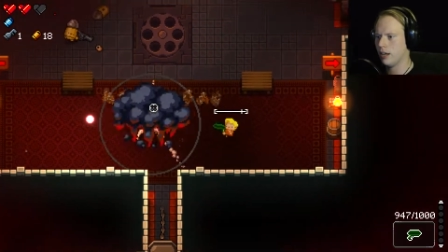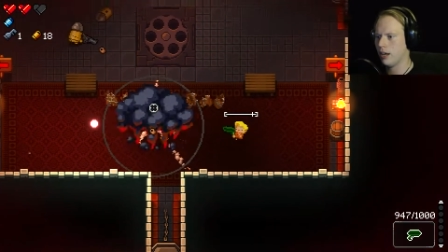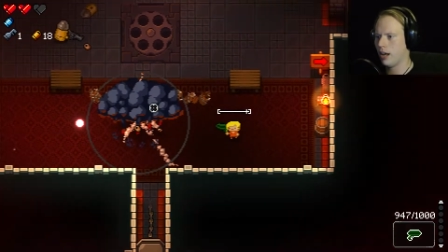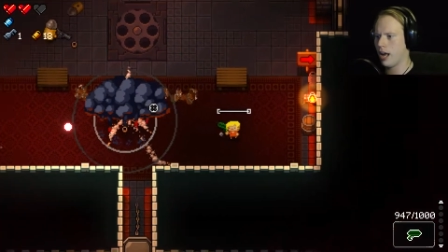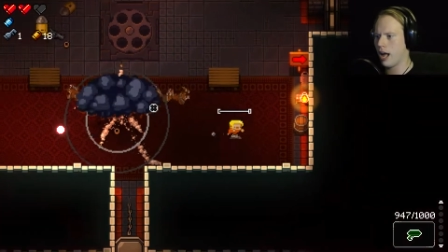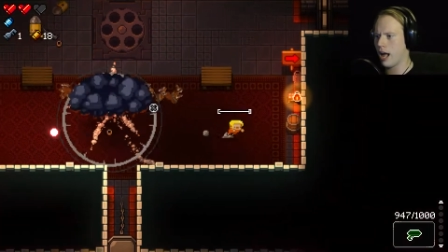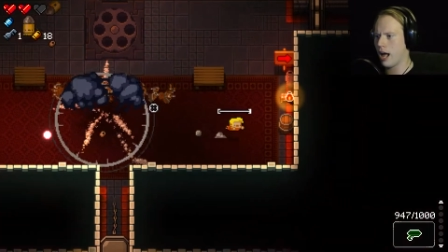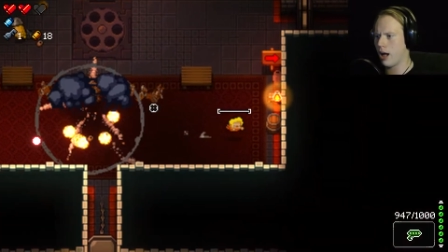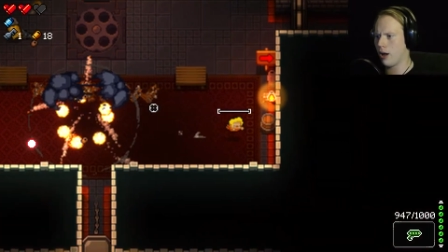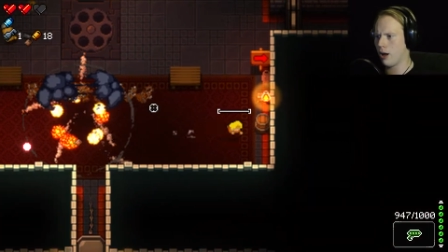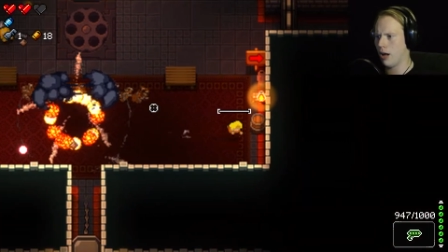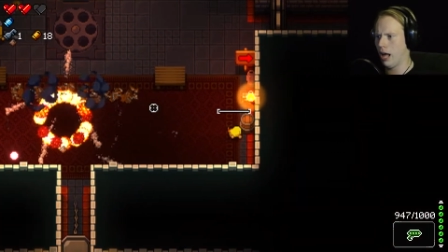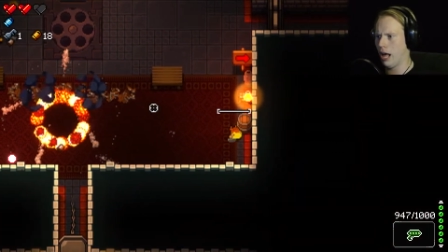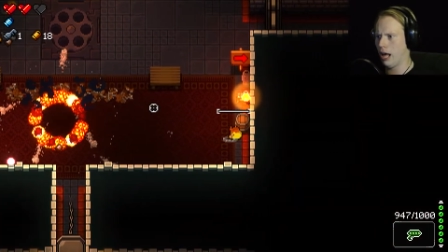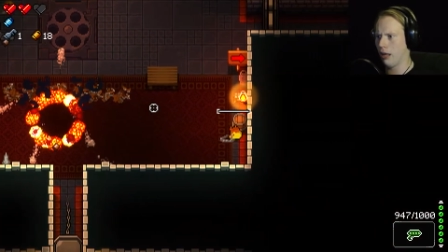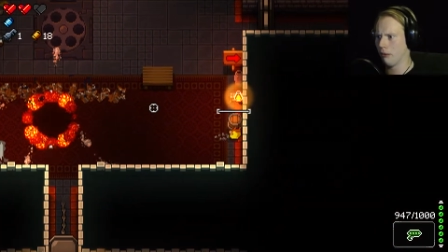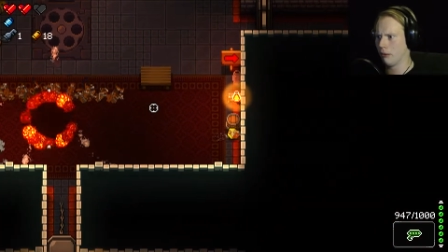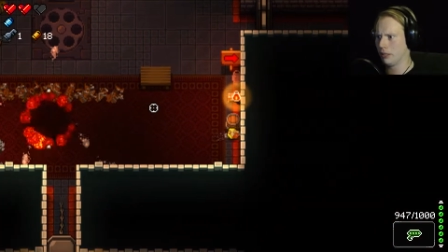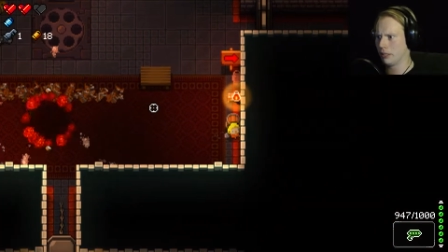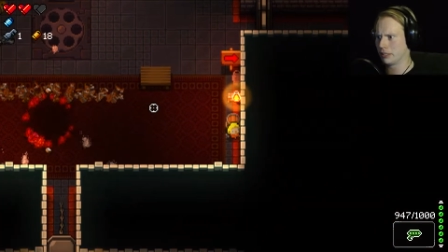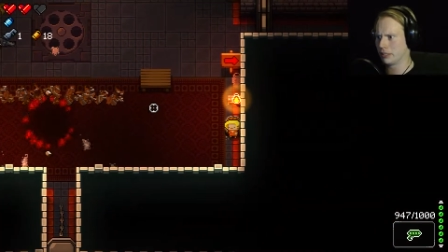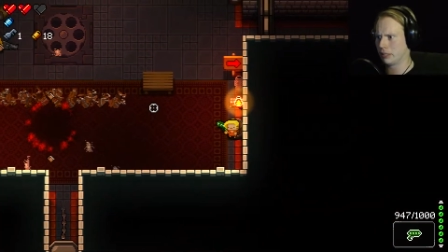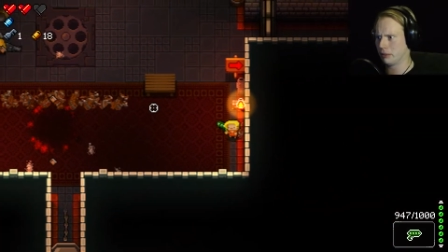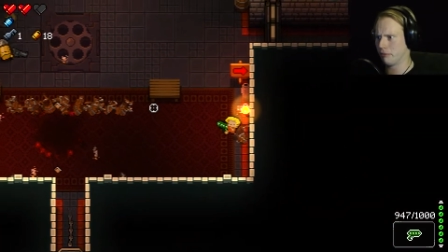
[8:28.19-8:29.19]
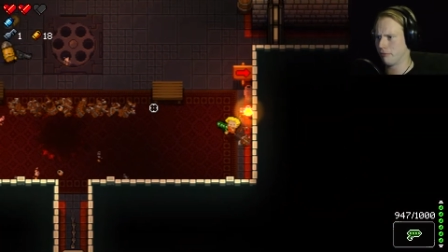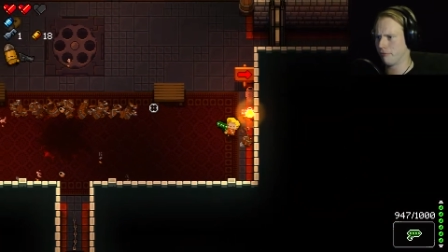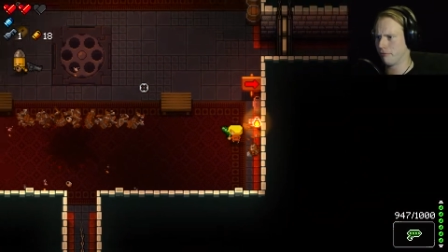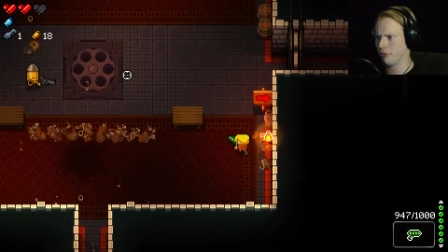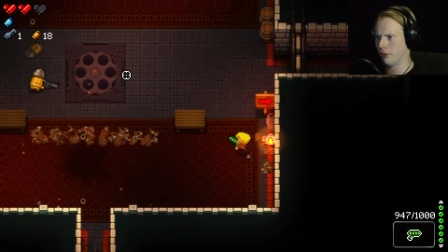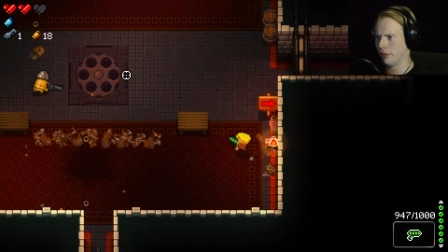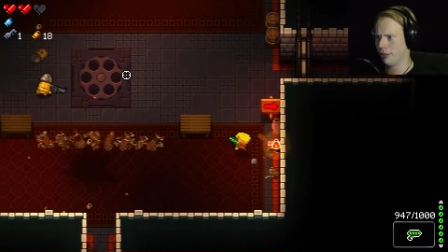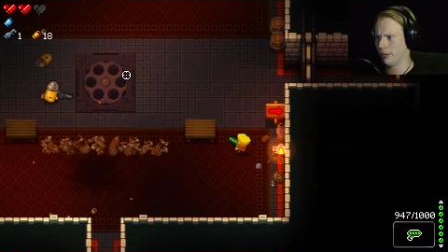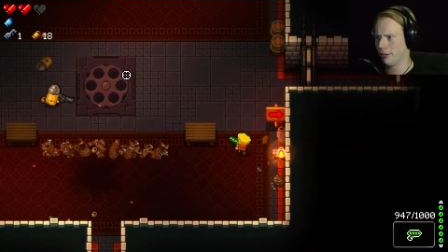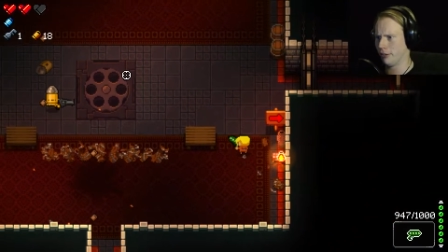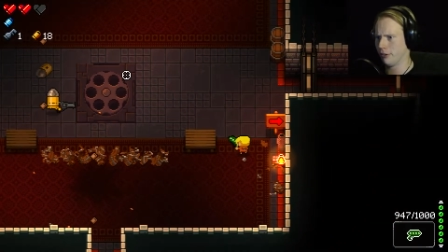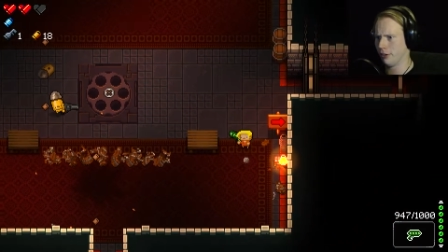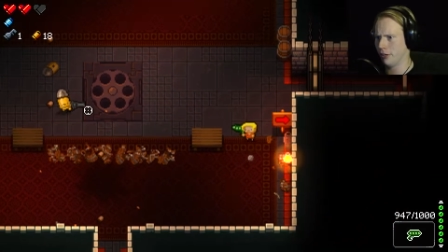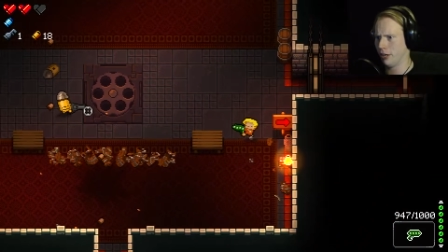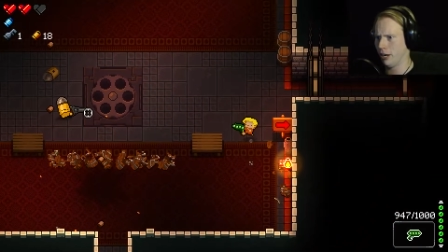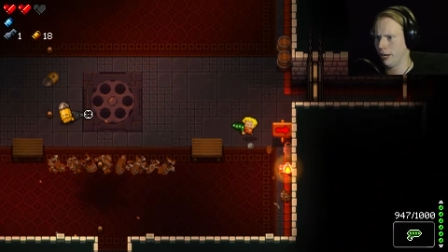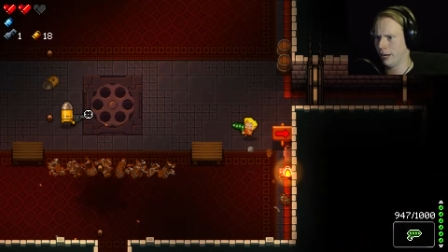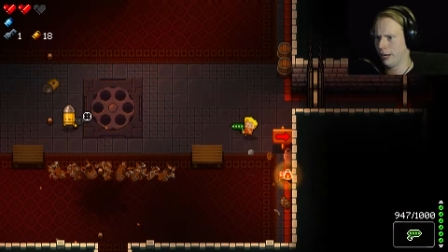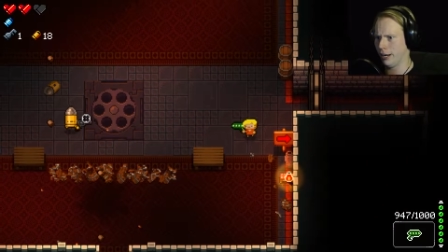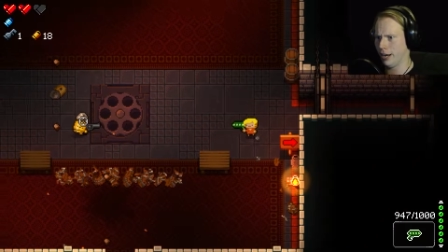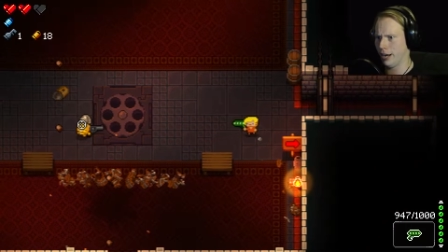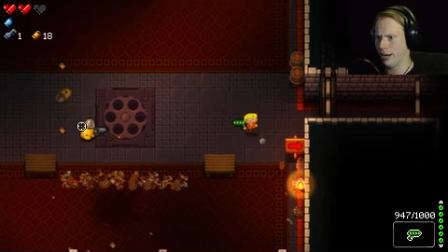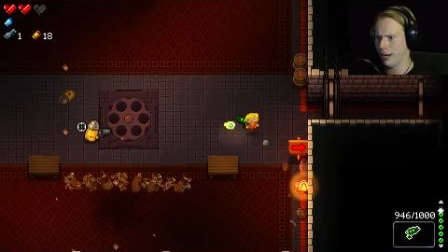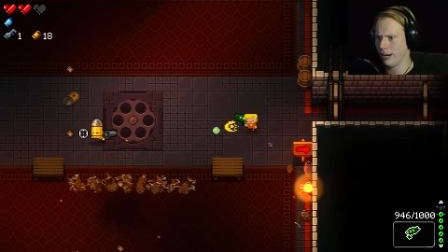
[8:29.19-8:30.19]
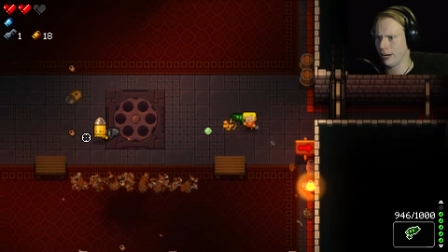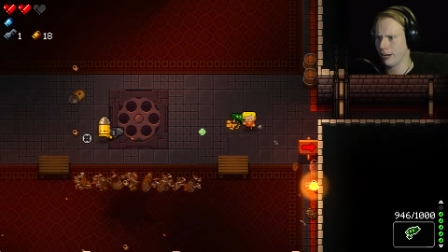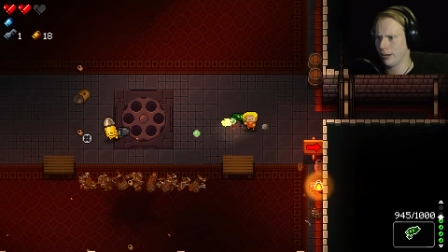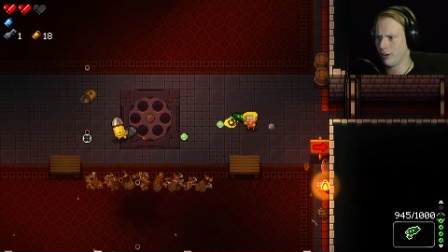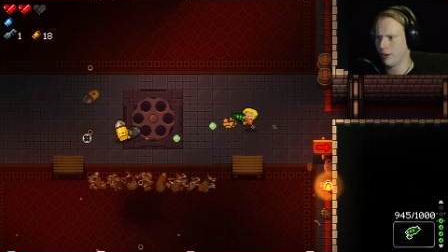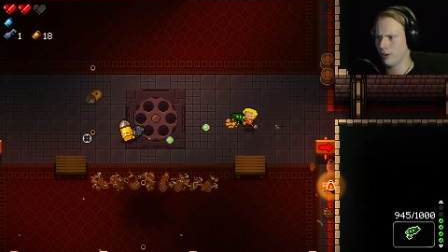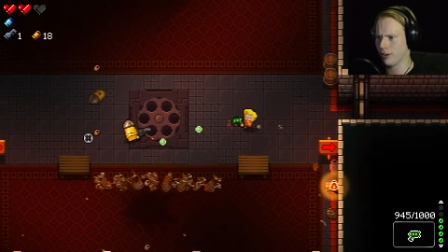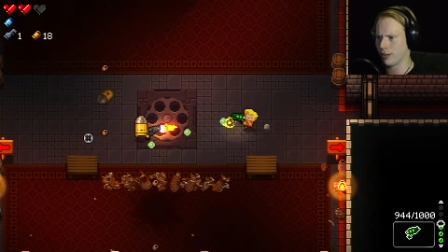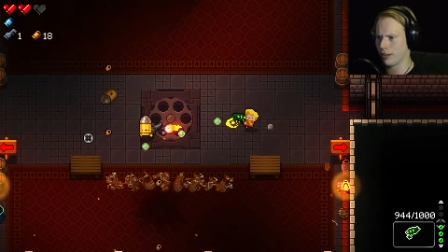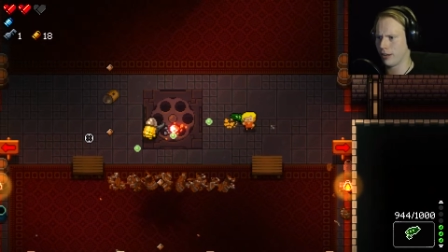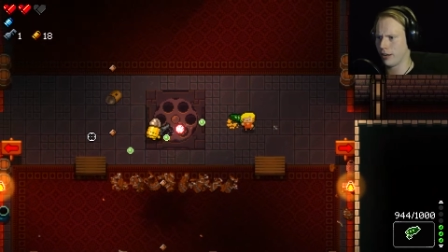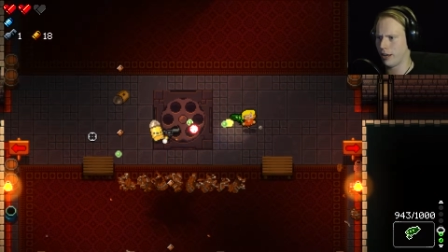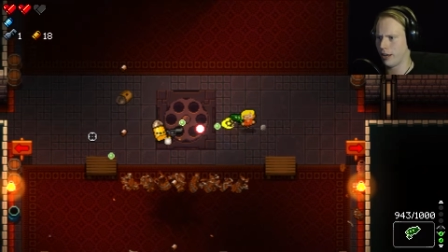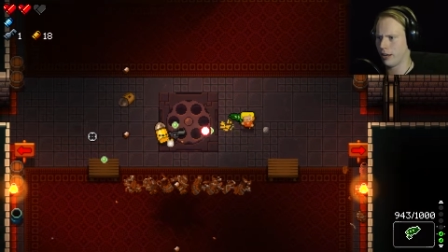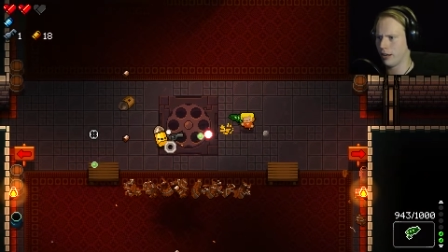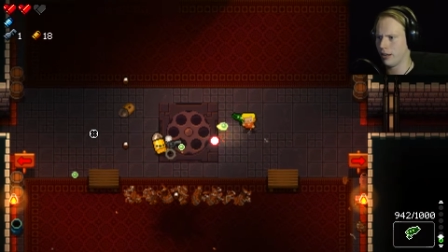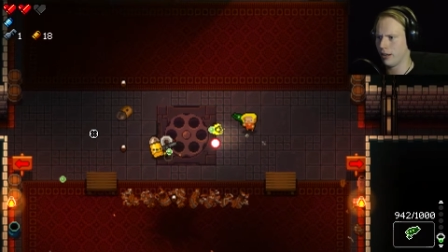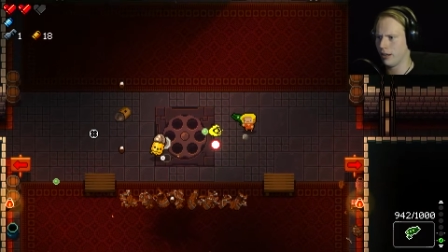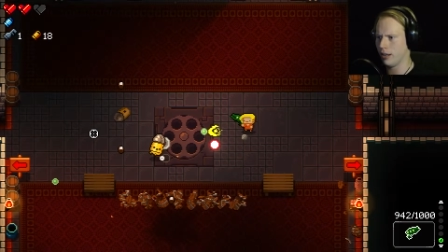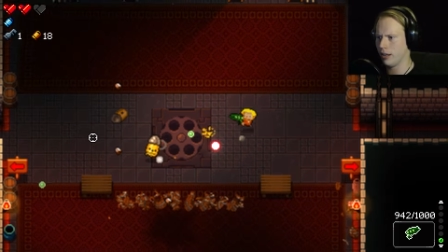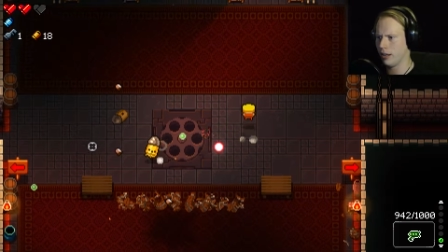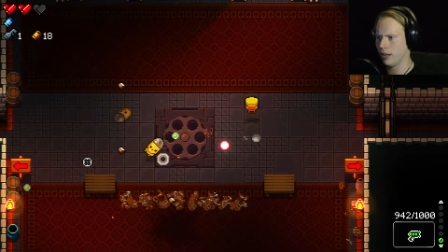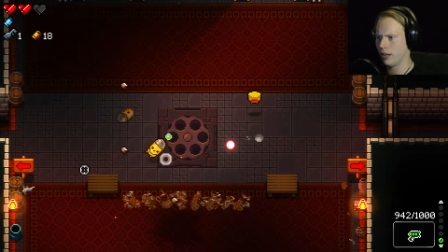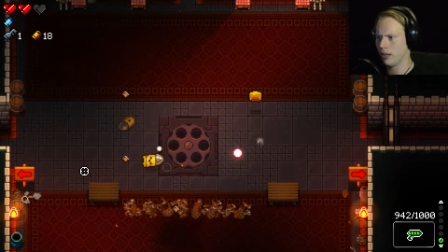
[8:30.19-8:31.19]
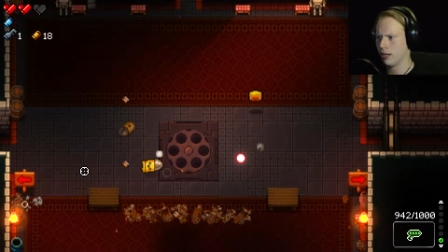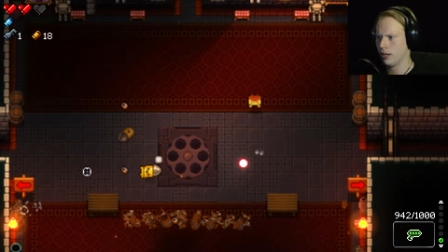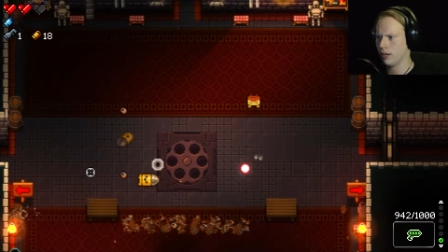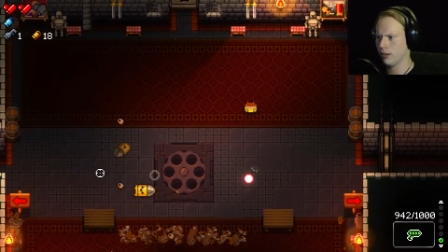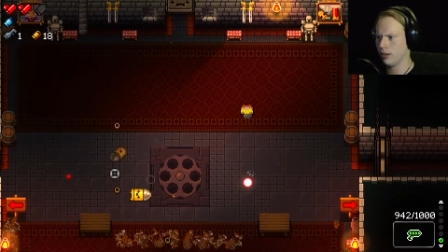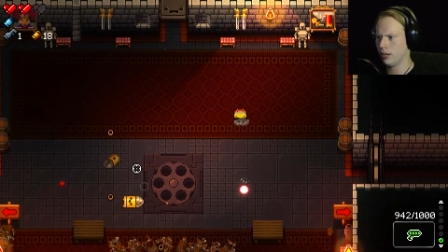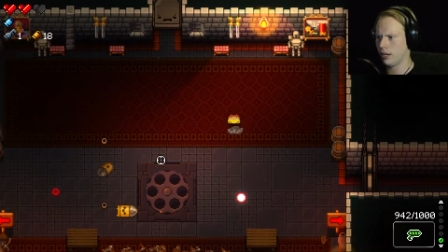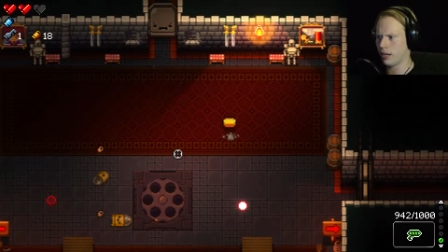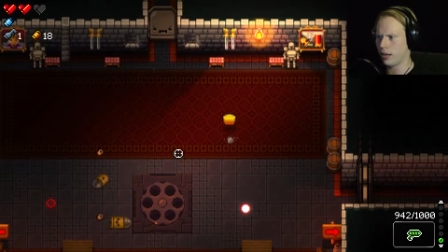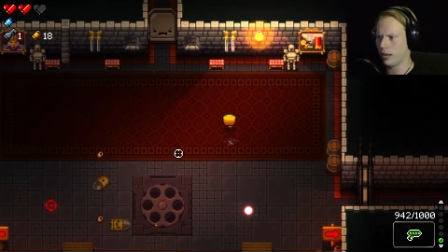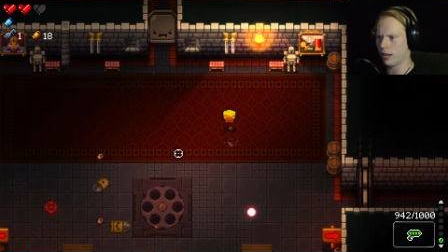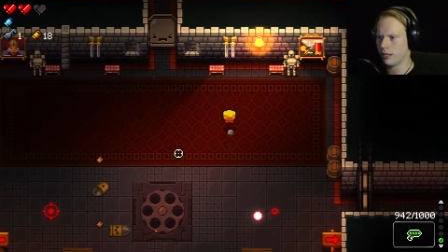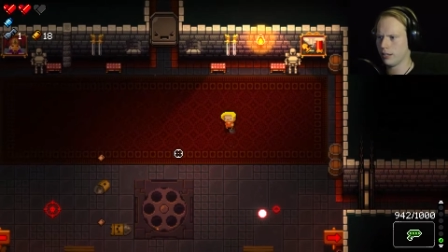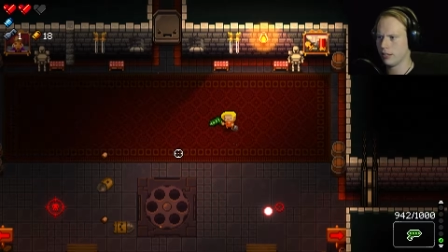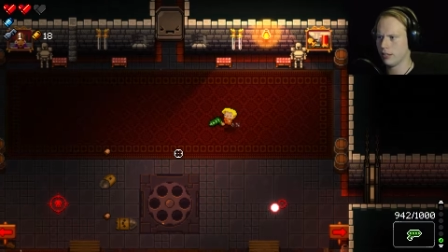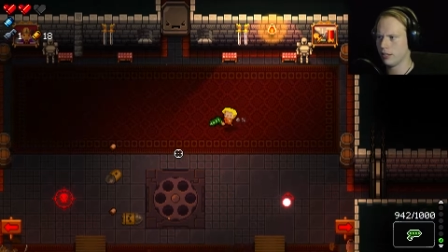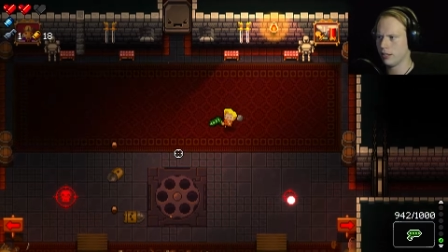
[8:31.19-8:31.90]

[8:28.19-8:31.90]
Ow! Oh, was a freaking grenade. Okay. Ah.